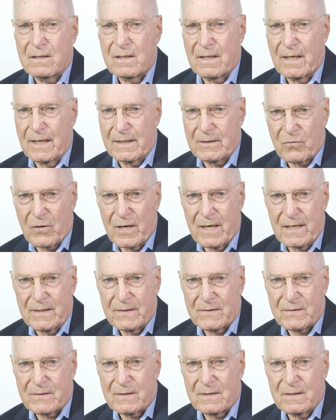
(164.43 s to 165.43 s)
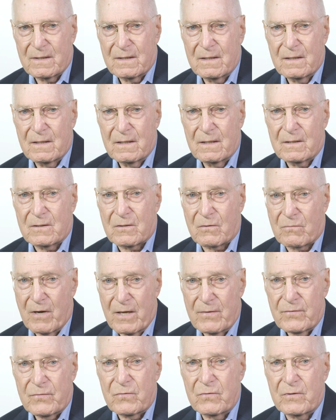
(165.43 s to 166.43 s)
and grace to
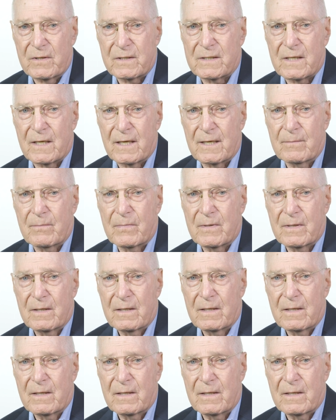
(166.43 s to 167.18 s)
run through the tape